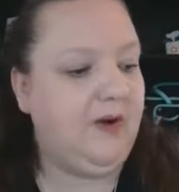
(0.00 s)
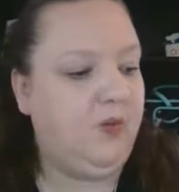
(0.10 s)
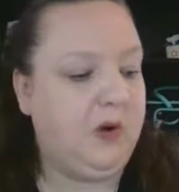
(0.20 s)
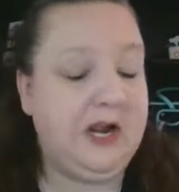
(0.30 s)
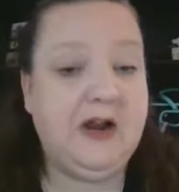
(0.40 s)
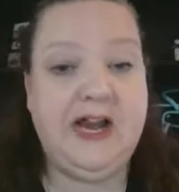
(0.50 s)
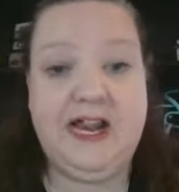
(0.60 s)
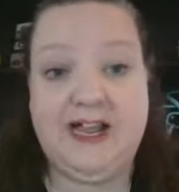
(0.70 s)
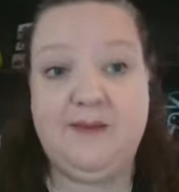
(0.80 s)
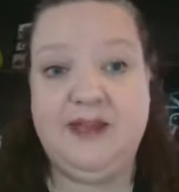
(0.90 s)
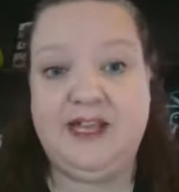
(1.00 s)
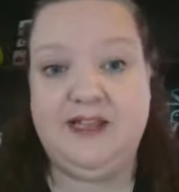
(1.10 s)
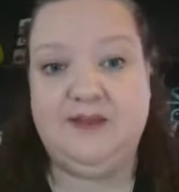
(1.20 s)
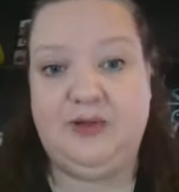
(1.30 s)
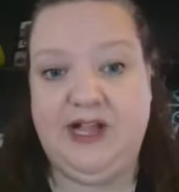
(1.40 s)
where I am
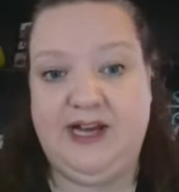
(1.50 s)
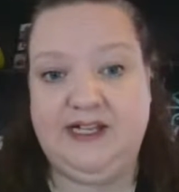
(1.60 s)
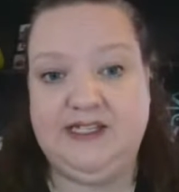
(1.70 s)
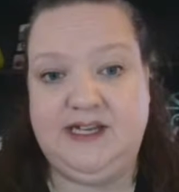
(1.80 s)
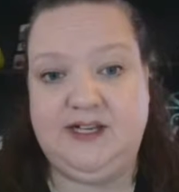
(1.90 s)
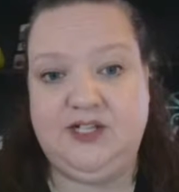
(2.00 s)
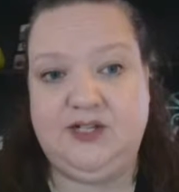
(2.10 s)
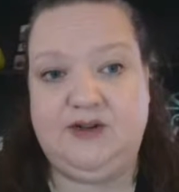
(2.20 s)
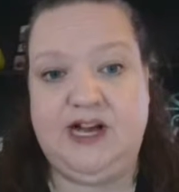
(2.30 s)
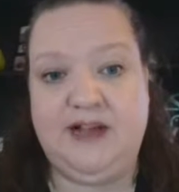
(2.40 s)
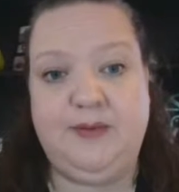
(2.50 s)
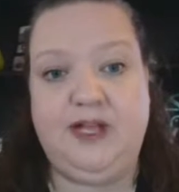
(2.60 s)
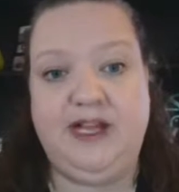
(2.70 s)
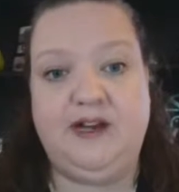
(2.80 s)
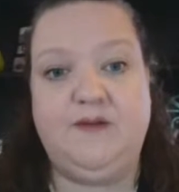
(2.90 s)
in the planning stage. So I
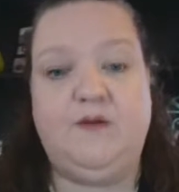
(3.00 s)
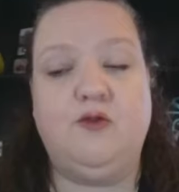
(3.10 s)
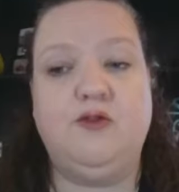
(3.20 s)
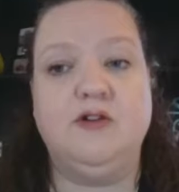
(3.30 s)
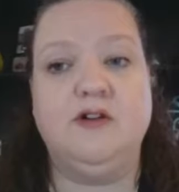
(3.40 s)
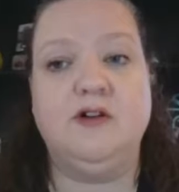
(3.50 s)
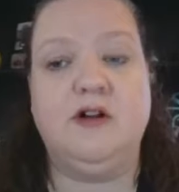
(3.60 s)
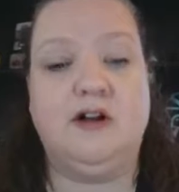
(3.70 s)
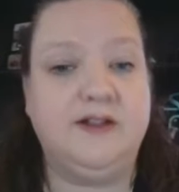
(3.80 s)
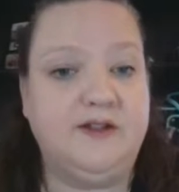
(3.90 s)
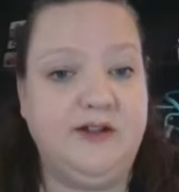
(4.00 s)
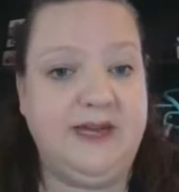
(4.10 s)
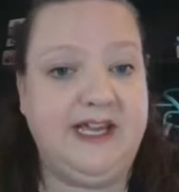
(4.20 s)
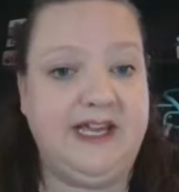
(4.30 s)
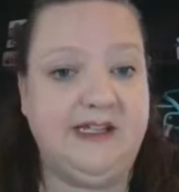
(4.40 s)
plan for all three of
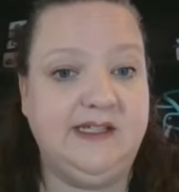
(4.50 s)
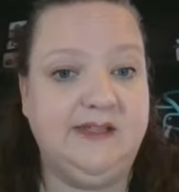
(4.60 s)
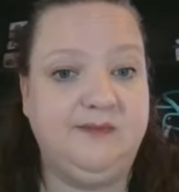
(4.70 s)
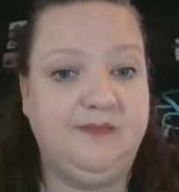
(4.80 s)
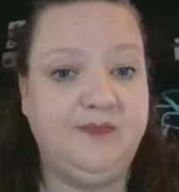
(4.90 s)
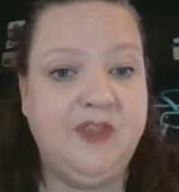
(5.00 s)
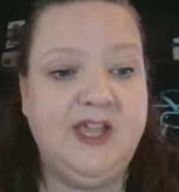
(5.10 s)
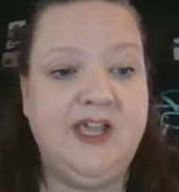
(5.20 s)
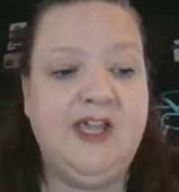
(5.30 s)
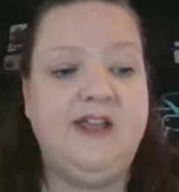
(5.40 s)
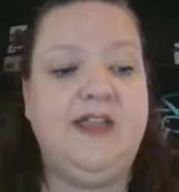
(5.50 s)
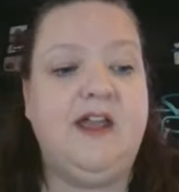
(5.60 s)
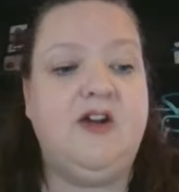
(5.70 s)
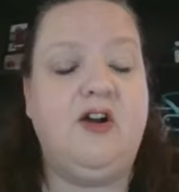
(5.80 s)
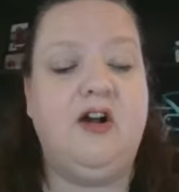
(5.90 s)
my kids.
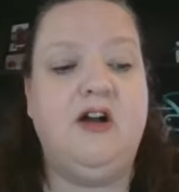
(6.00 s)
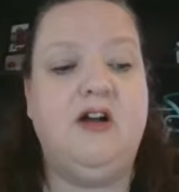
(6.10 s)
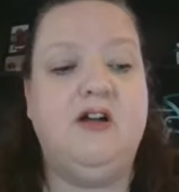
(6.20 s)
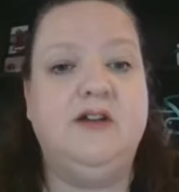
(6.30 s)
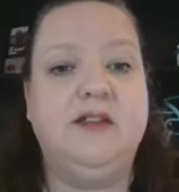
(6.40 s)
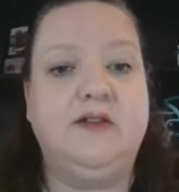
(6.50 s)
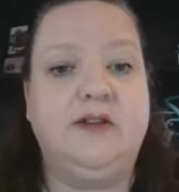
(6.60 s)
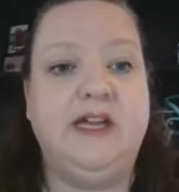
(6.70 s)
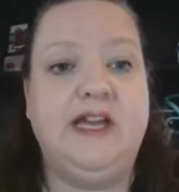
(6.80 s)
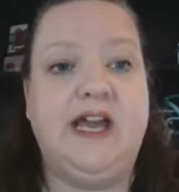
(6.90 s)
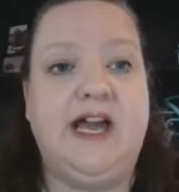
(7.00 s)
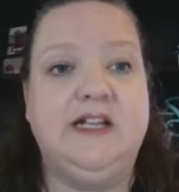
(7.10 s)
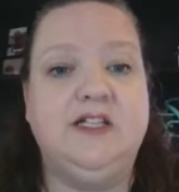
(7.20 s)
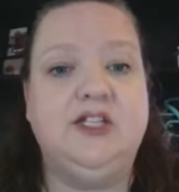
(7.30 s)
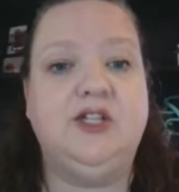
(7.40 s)
They are all three
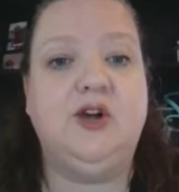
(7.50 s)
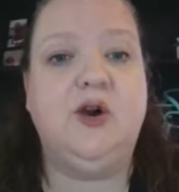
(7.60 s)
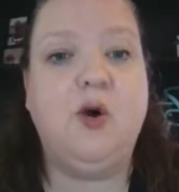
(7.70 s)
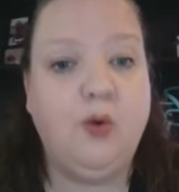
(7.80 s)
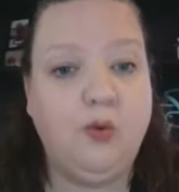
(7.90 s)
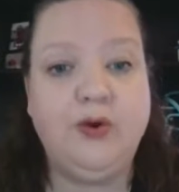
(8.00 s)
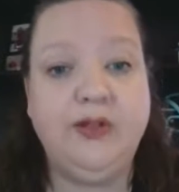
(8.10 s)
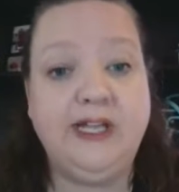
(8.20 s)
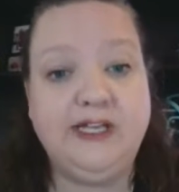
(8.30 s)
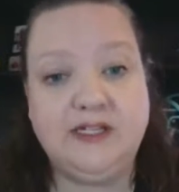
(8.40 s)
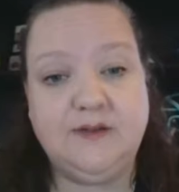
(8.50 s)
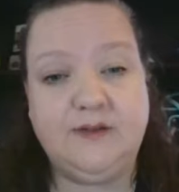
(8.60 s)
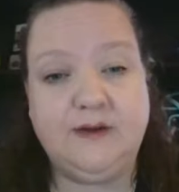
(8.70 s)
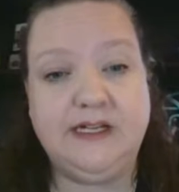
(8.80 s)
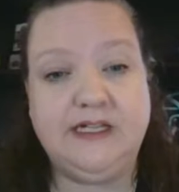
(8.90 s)
at totally
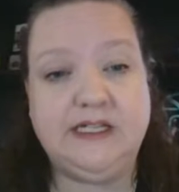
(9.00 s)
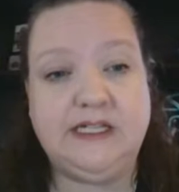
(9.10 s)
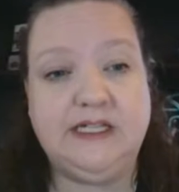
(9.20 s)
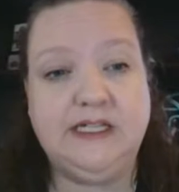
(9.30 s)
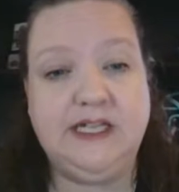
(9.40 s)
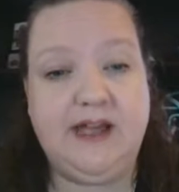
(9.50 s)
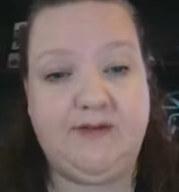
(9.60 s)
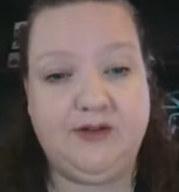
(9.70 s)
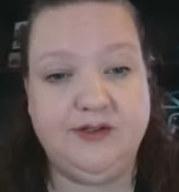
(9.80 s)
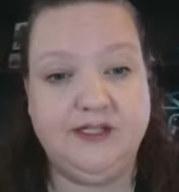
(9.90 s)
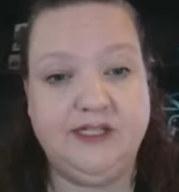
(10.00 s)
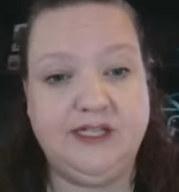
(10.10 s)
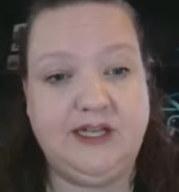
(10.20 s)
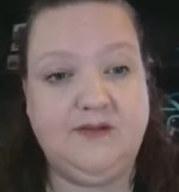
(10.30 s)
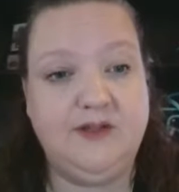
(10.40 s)
different levels,
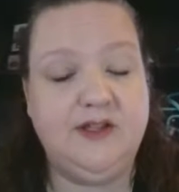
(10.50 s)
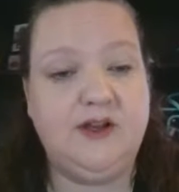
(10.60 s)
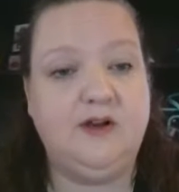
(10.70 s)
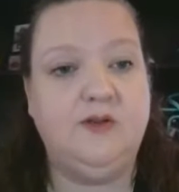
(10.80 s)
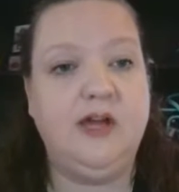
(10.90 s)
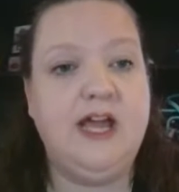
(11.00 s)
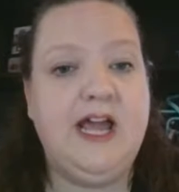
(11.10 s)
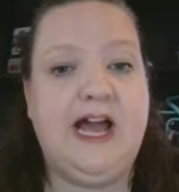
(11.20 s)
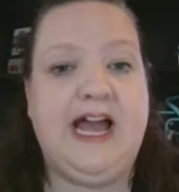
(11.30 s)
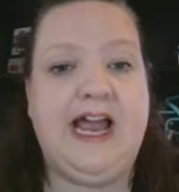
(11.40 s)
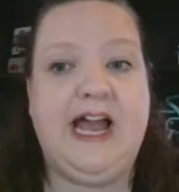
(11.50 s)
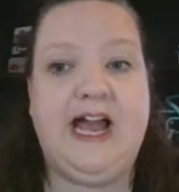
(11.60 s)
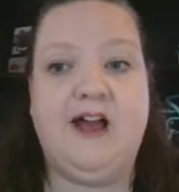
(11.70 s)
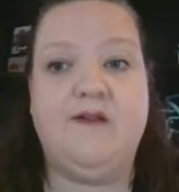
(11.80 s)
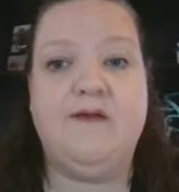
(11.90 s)
even though I
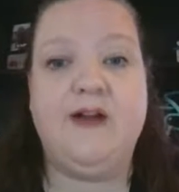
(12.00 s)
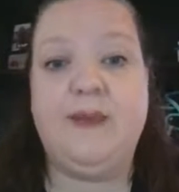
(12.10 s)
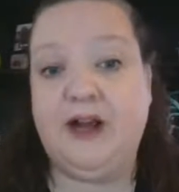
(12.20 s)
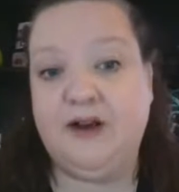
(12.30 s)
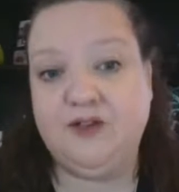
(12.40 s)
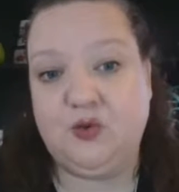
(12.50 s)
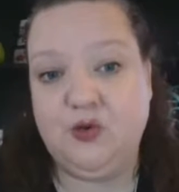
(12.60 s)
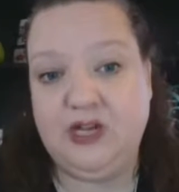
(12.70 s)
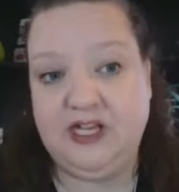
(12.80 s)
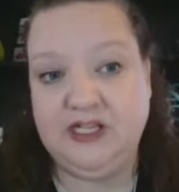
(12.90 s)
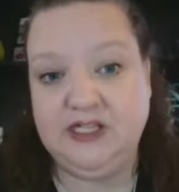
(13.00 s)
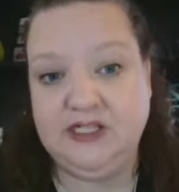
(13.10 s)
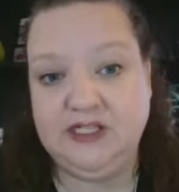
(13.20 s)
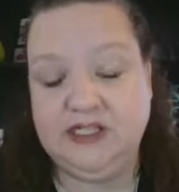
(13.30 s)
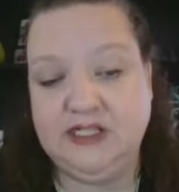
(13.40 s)
have a pair of
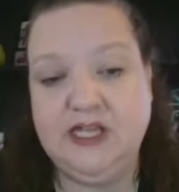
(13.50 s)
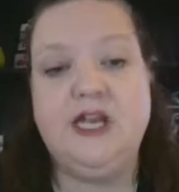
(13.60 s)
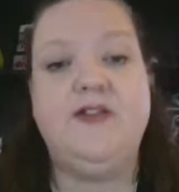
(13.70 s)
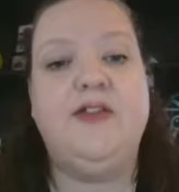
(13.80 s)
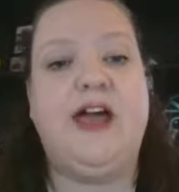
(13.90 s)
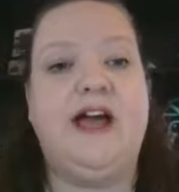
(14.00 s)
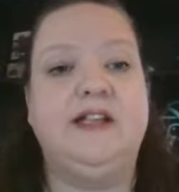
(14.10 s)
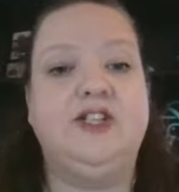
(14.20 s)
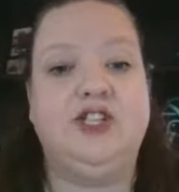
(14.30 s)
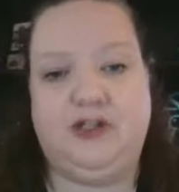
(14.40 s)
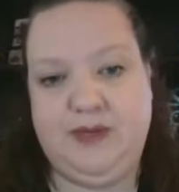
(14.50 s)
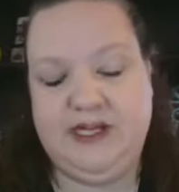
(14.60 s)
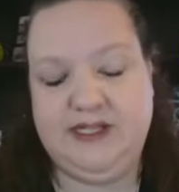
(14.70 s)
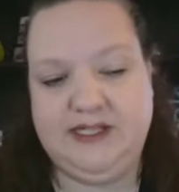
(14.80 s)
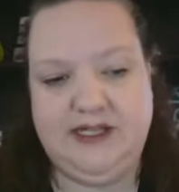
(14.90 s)
twins that should
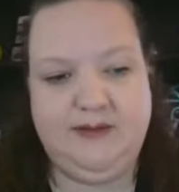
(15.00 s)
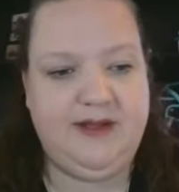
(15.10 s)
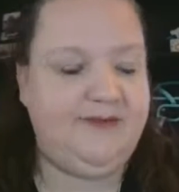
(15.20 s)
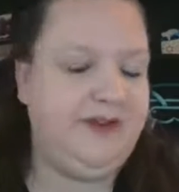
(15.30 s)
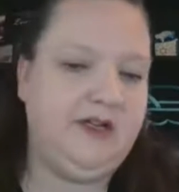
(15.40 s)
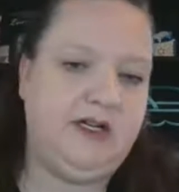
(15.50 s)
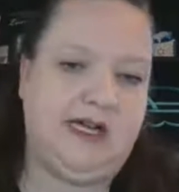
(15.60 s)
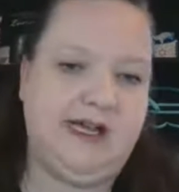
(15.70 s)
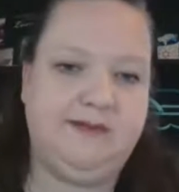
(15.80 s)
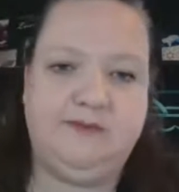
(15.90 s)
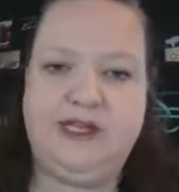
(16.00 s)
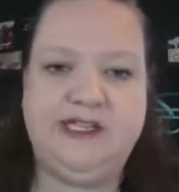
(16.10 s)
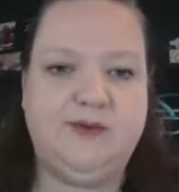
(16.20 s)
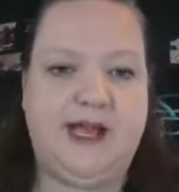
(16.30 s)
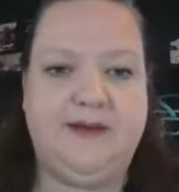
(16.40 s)
be at the same level. They're not
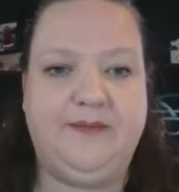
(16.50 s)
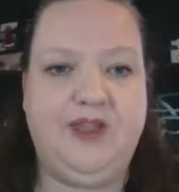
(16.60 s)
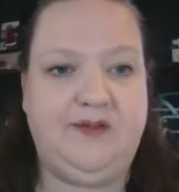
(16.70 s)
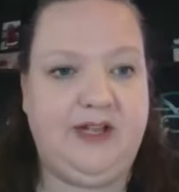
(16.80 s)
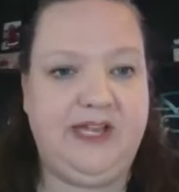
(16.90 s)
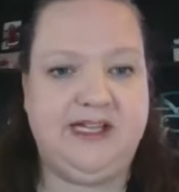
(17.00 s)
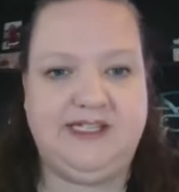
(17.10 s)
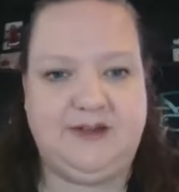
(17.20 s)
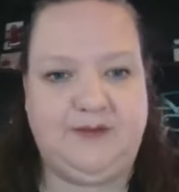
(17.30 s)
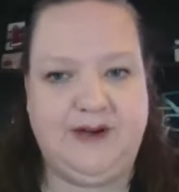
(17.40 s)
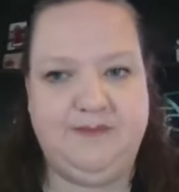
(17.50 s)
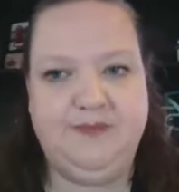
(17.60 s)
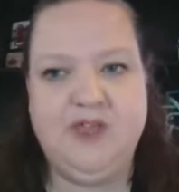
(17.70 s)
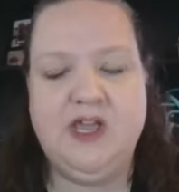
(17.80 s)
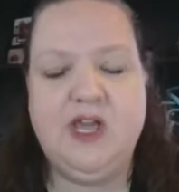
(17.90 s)
because, right, every kid is different.
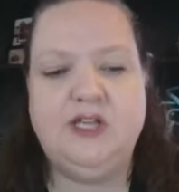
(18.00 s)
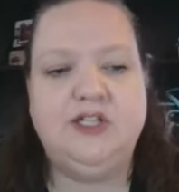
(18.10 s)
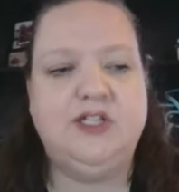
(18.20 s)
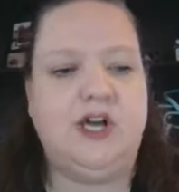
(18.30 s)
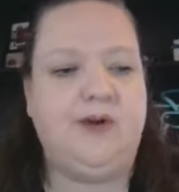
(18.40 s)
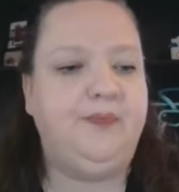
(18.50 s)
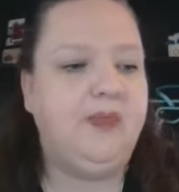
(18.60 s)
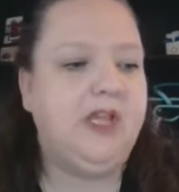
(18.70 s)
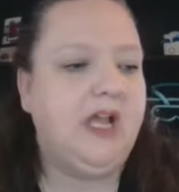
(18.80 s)
So